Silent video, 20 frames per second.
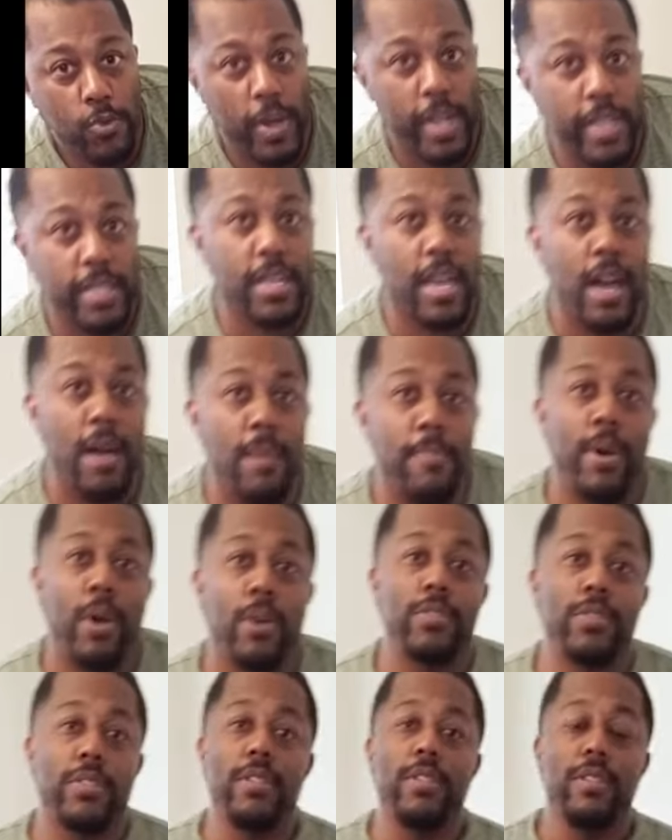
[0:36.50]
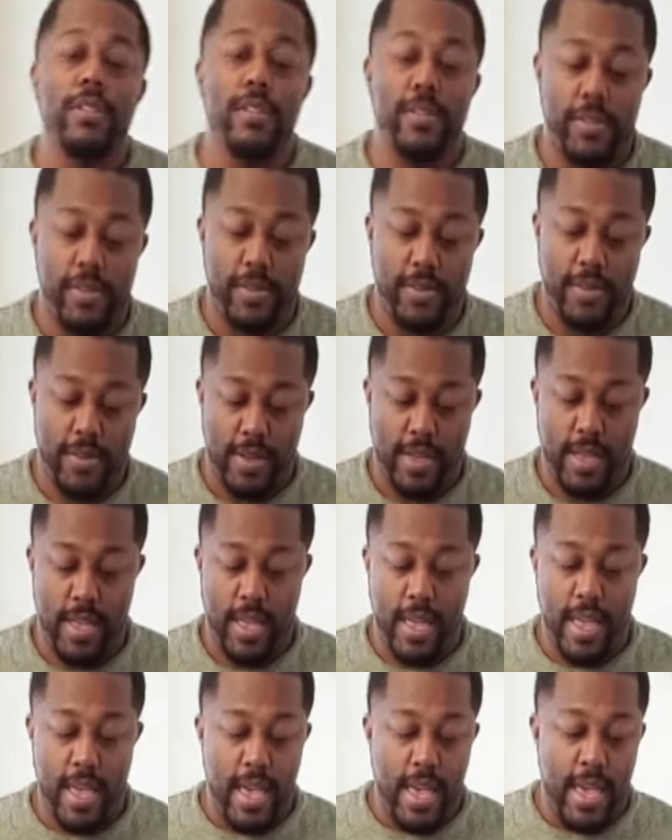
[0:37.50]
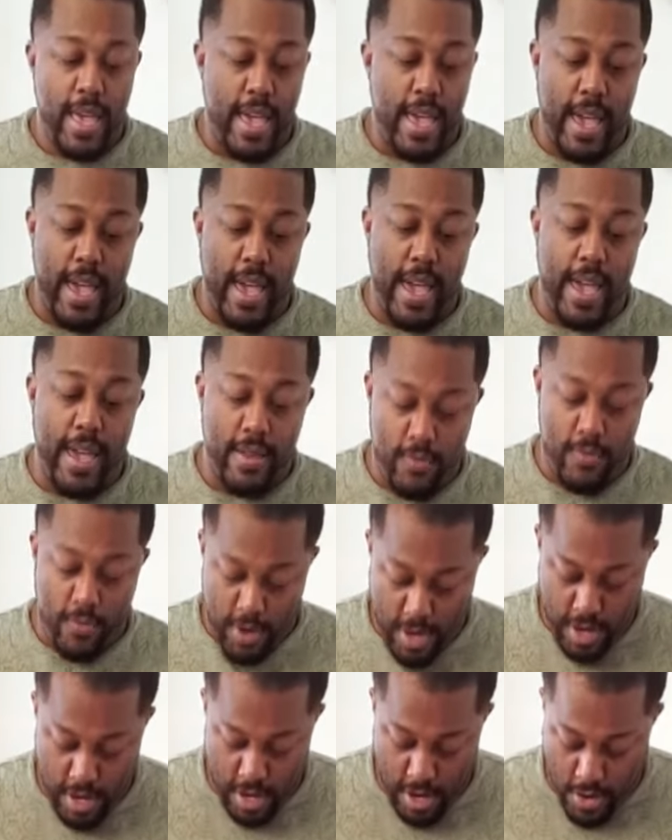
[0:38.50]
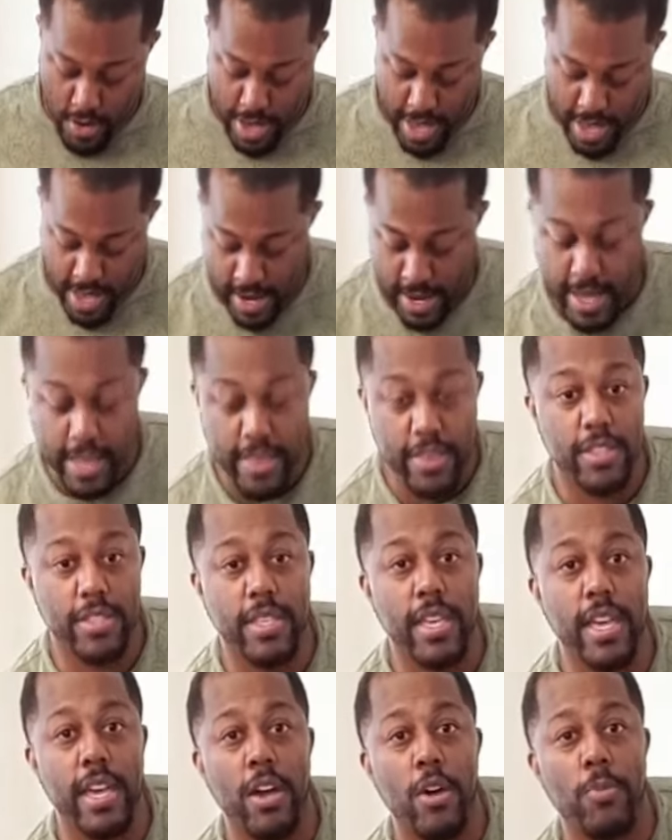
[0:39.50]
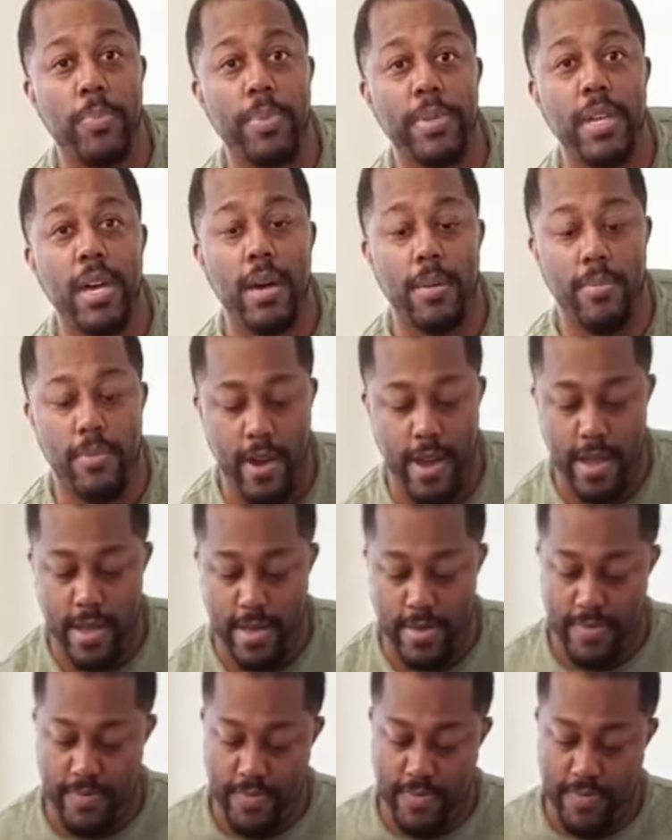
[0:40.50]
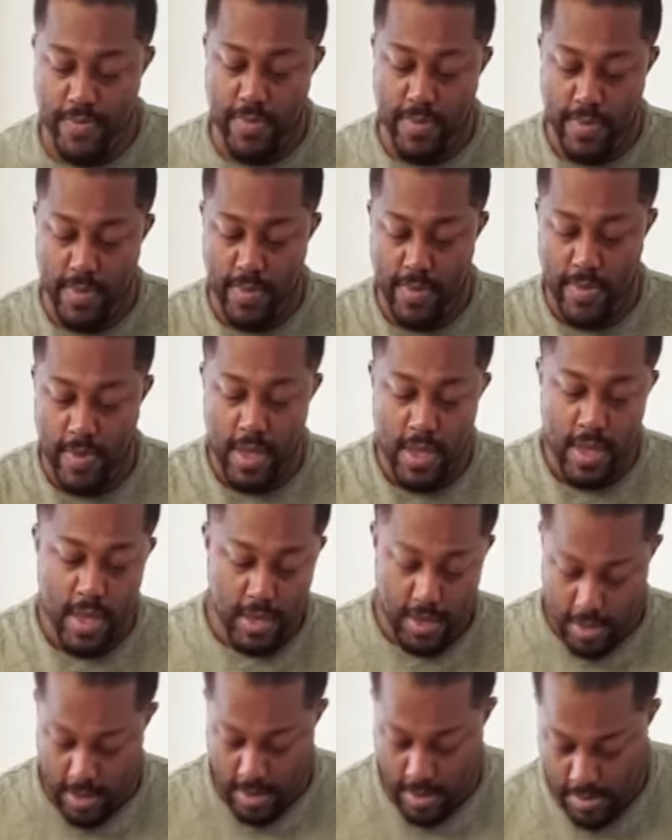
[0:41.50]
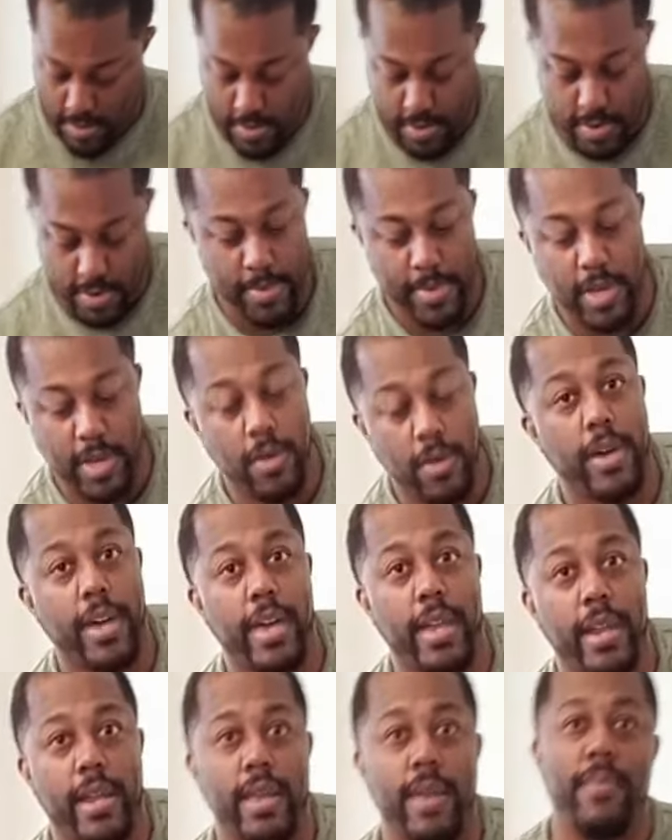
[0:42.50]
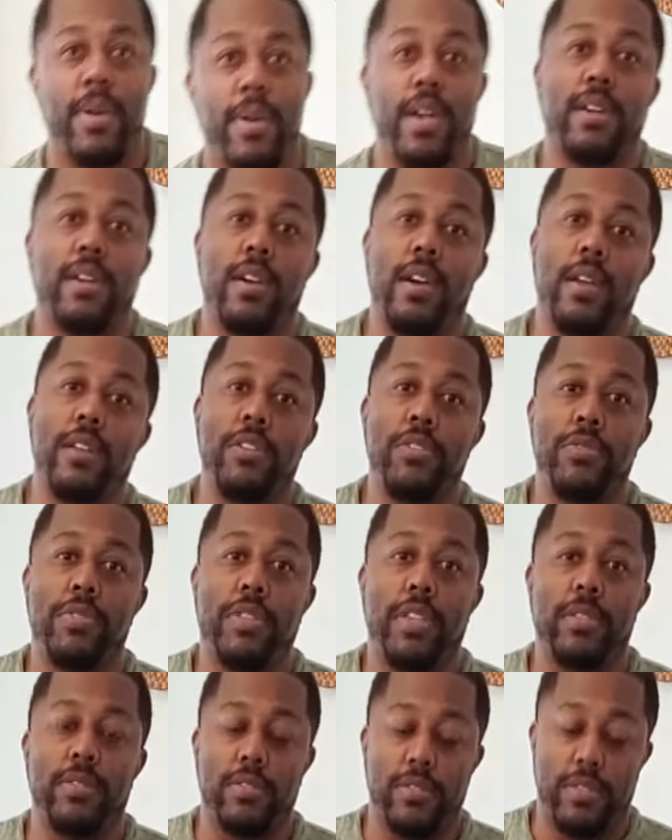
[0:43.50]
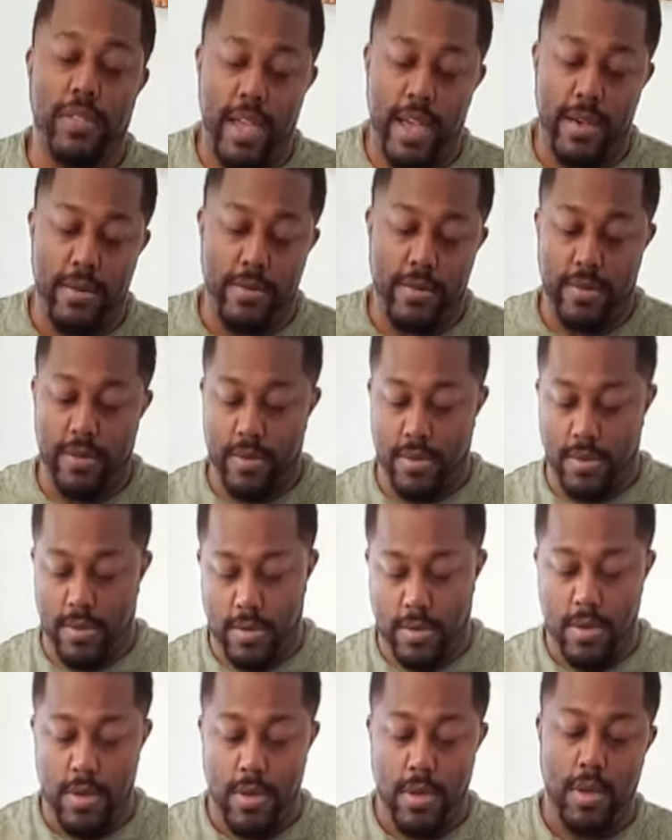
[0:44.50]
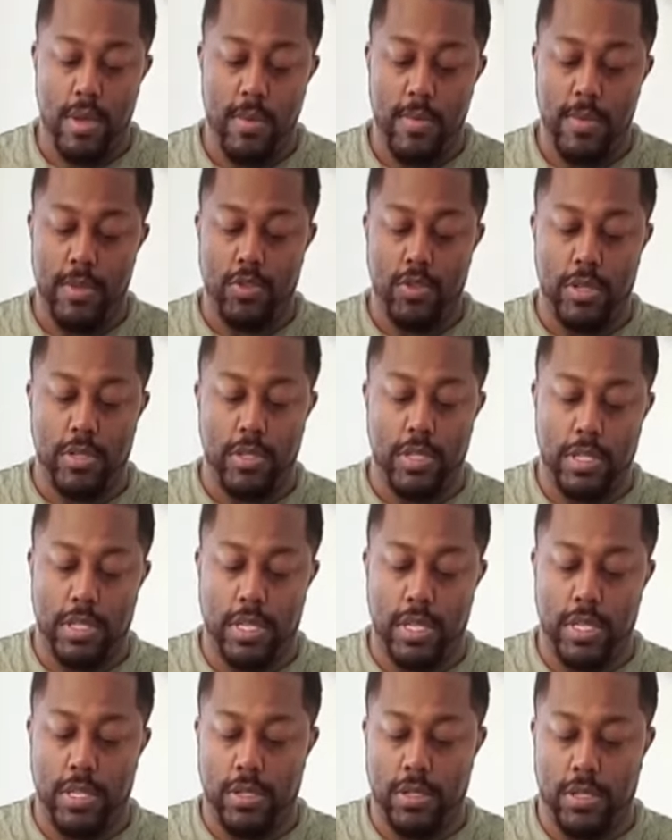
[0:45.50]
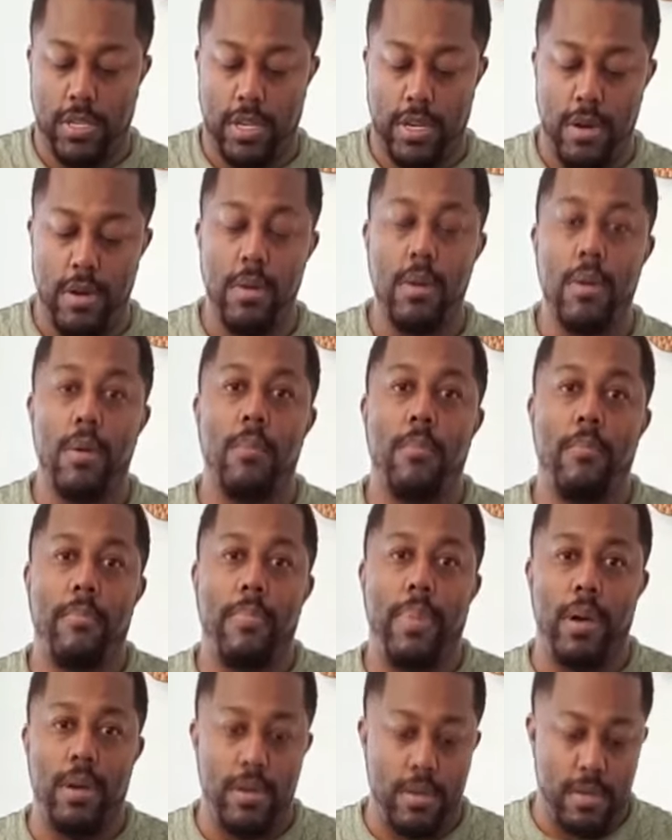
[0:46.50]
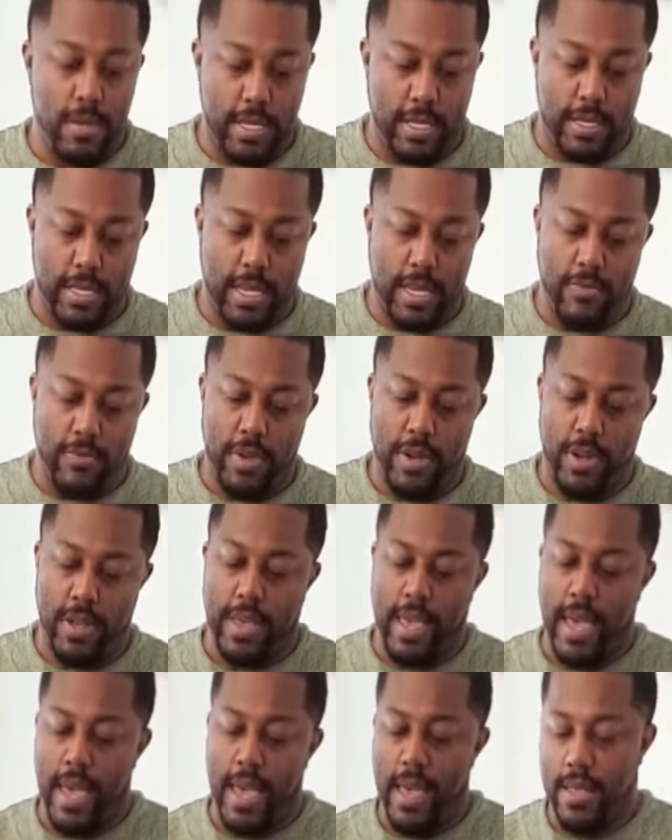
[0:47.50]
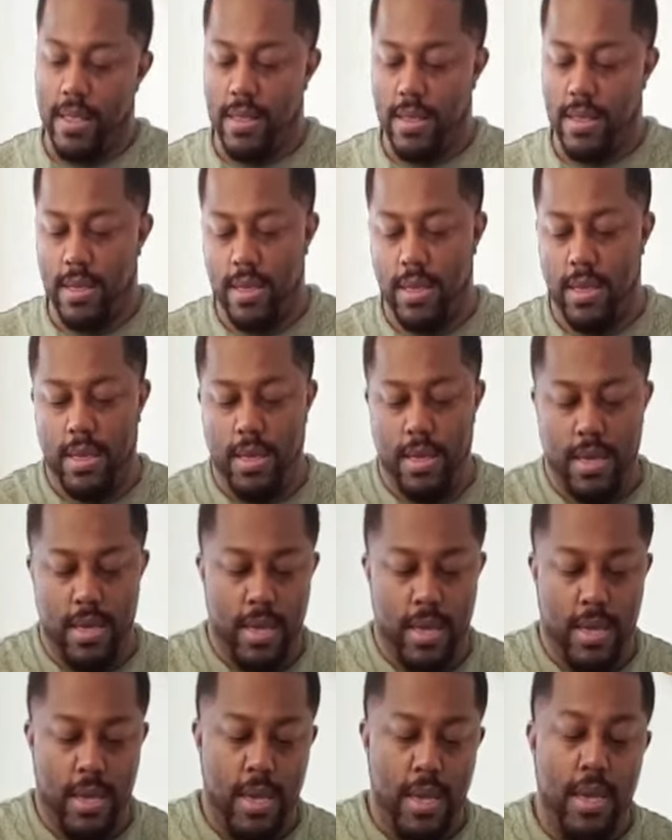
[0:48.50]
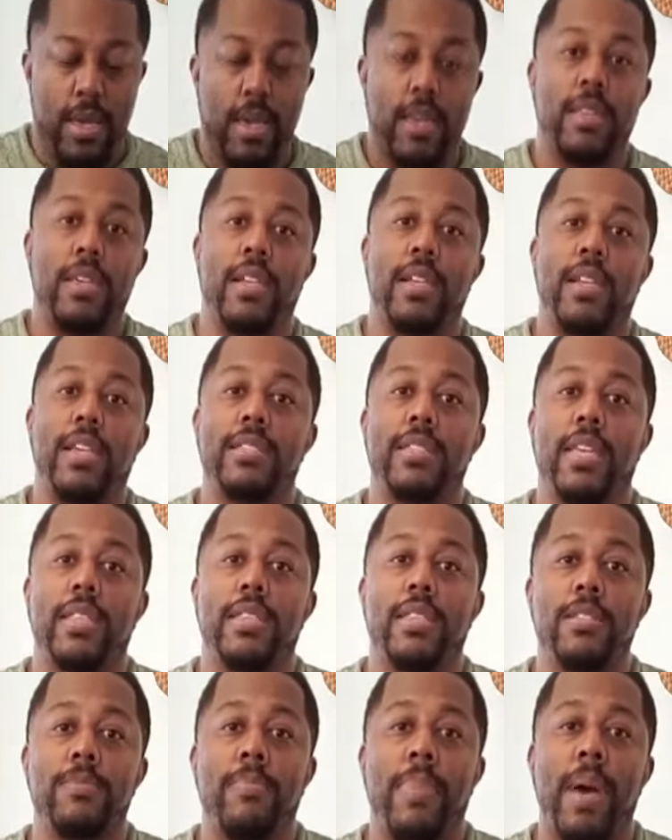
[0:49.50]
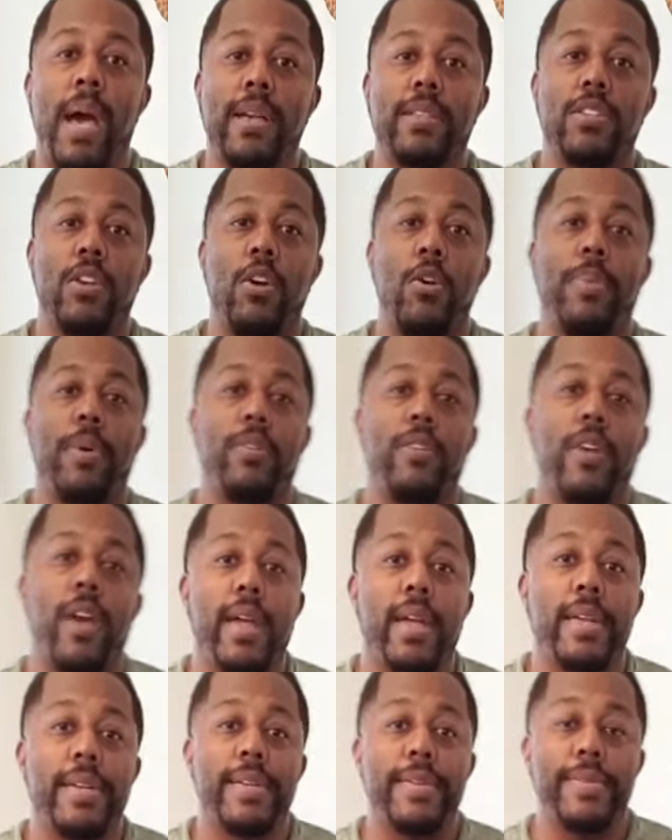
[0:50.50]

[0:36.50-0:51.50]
waste composter, and we're going to go ahead and get this thing opened up, right? So let me go ahead and get my cutting utensils out, my trusty scissors here. Boom, let's get rid of that. Then let's get this box open, right?